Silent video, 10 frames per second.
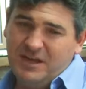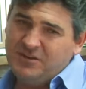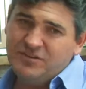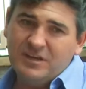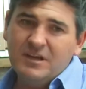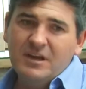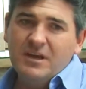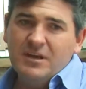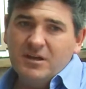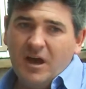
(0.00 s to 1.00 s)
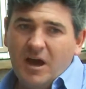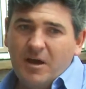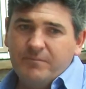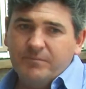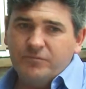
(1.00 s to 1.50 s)
actually,
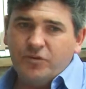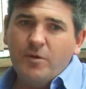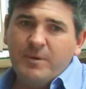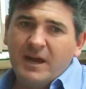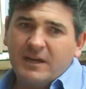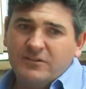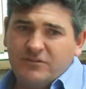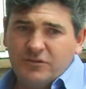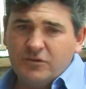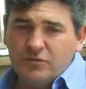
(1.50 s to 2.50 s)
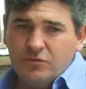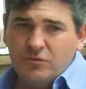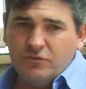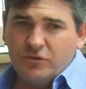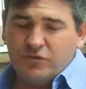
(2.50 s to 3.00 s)
Toby Atkinson,
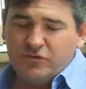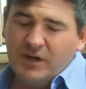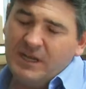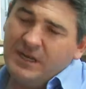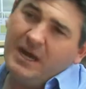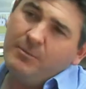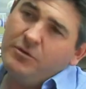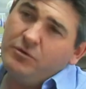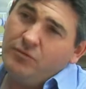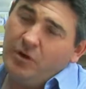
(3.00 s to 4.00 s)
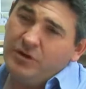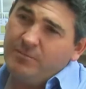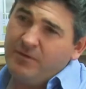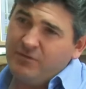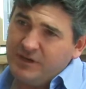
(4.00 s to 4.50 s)
who's in Australia now, but who rode
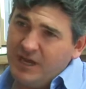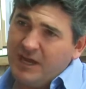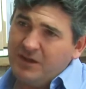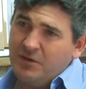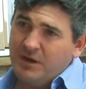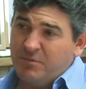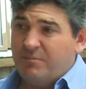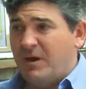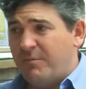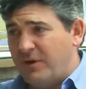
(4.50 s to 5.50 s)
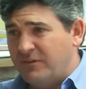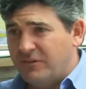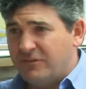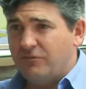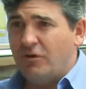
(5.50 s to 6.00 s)
him every day, who had been my
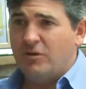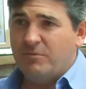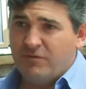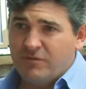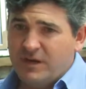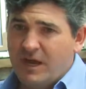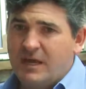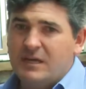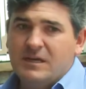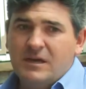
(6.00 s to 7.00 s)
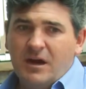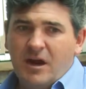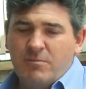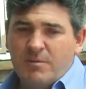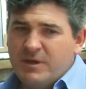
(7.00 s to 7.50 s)
apprentice and rode him every day,
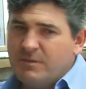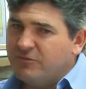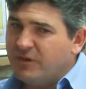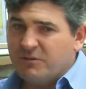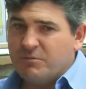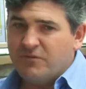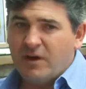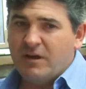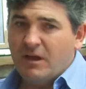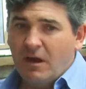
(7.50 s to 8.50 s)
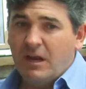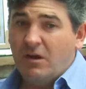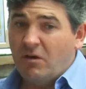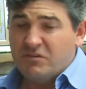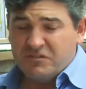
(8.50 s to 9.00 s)
I remember him saying to me very early
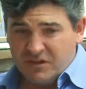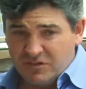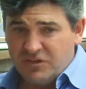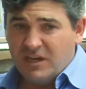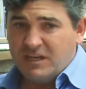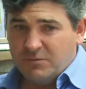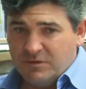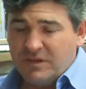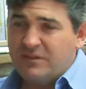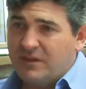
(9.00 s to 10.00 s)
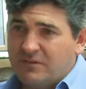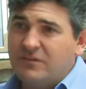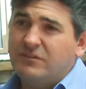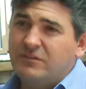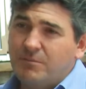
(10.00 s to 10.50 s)
on, he said, "I genuinely think
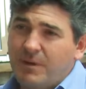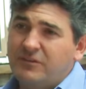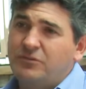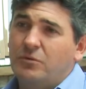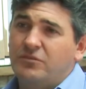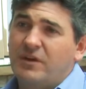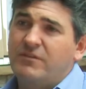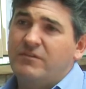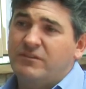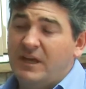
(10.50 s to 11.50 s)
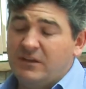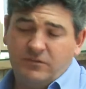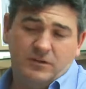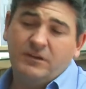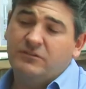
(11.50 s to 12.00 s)
this is the best horse I've ever sat
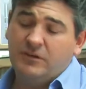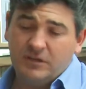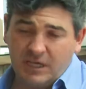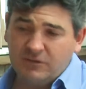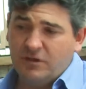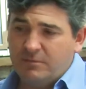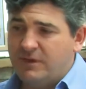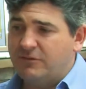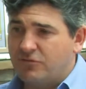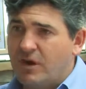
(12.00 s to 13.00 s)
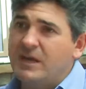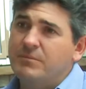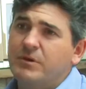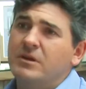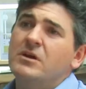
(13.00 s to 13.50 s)
on." I said, "Okay, Toby, that's
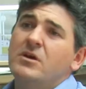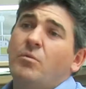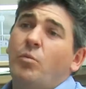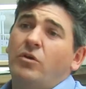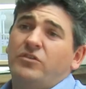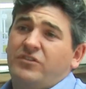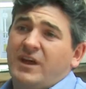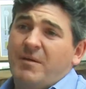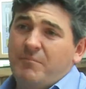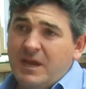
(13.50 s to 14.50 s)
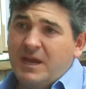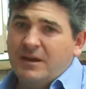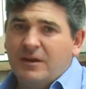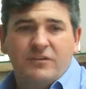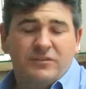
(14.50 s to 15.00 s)
great, but what does that
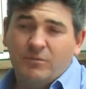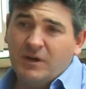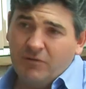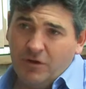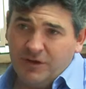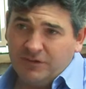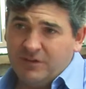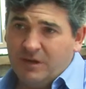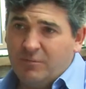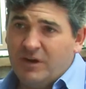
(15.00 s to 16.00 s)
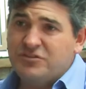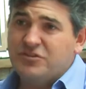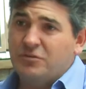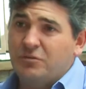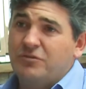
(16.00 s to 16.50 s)
mean?" And he said, "Well, I rode
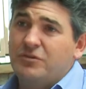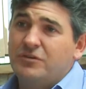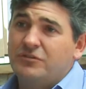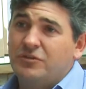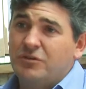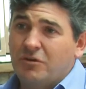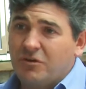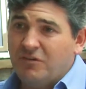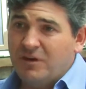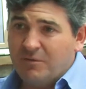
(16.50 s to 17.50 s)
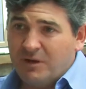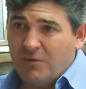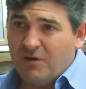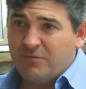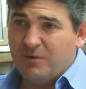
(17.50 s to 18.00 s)
Excelebration all through his 2-year-old career when I
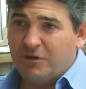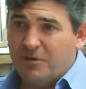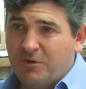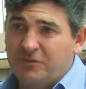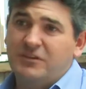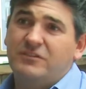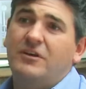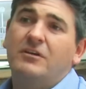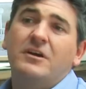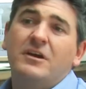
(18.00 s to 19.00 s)
worked for Marco Botti." So